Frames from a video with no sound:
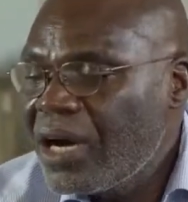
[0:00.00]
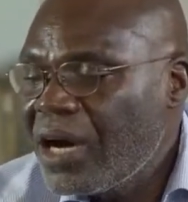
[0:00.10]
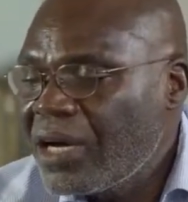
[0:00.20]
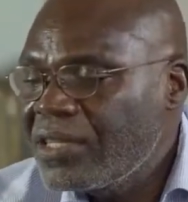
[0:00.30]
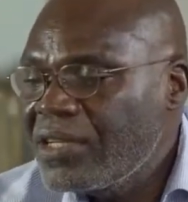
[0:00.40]

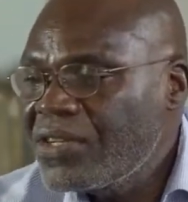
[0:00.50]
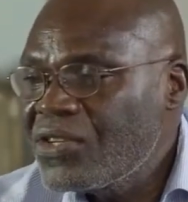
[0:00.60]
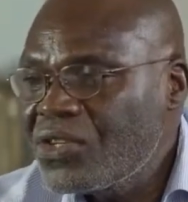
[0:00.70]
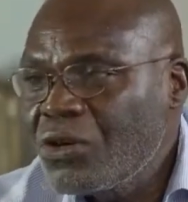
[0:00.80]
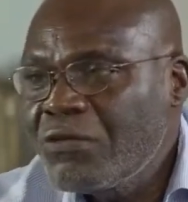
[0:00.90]
And this
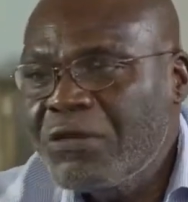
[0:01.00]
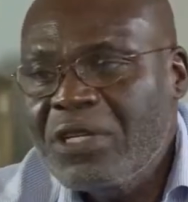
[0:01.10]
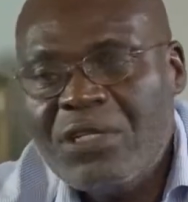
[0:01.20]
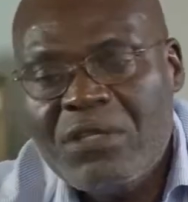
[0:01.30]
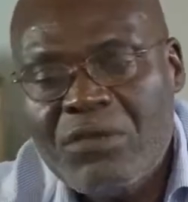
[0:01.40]
is
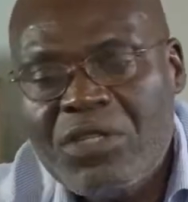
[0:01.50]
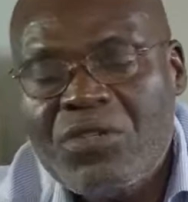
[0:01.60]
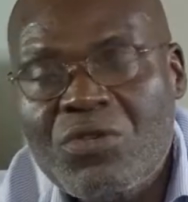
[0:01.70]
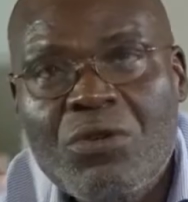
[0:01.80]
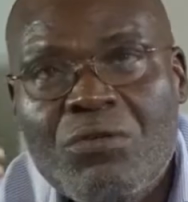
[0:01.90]
Snowfield, which
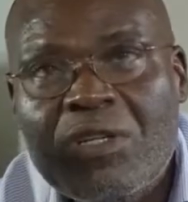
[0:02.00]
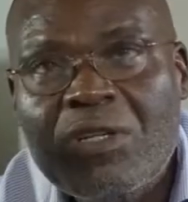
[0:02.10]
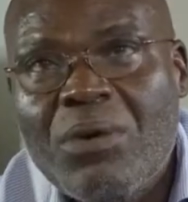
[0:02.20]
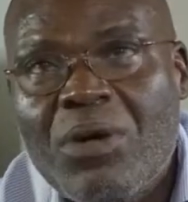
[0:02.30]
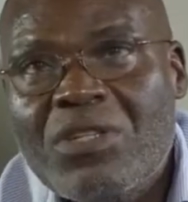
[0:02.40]
is good for
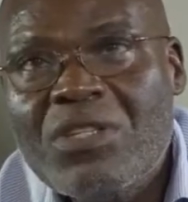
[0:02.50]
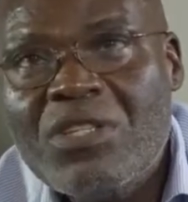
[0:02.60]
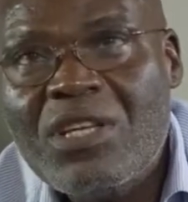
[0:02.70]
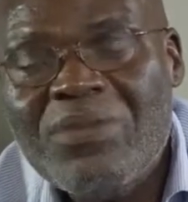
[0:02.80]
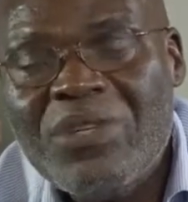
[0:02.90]
the blood system.